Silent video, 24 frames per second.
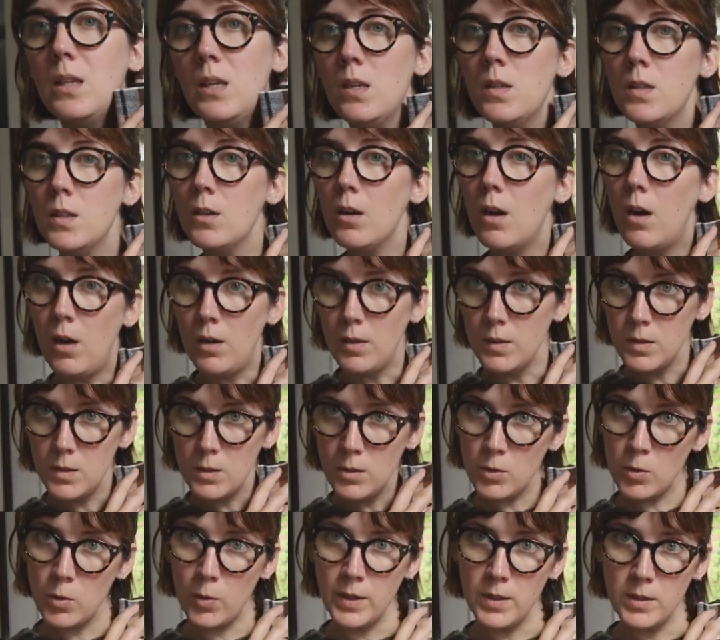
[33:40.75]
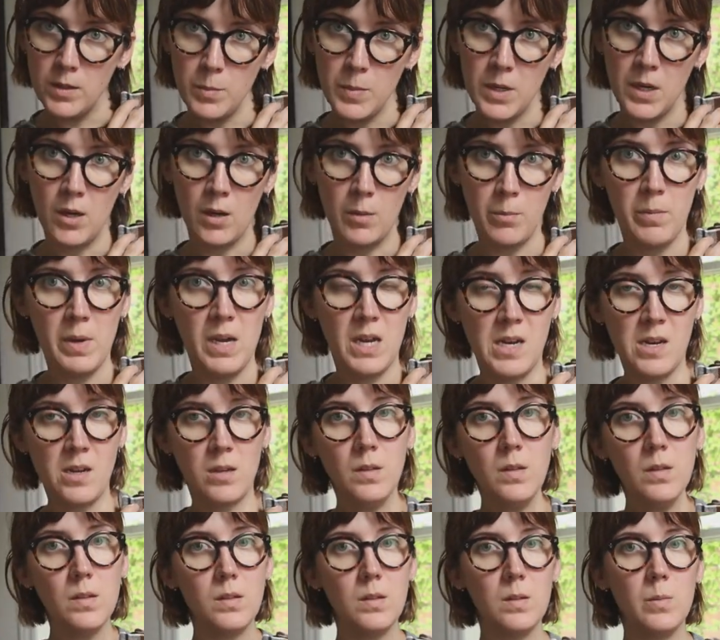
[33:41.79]
These are also going to become
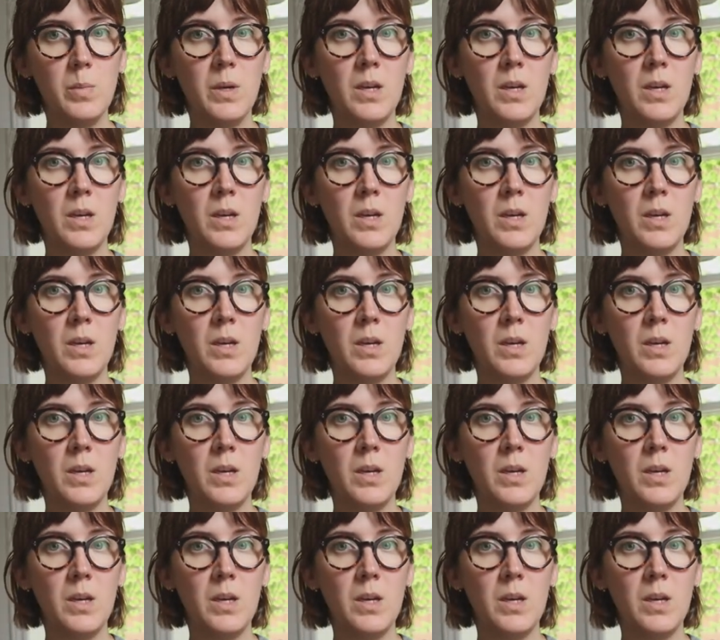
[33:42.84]
pants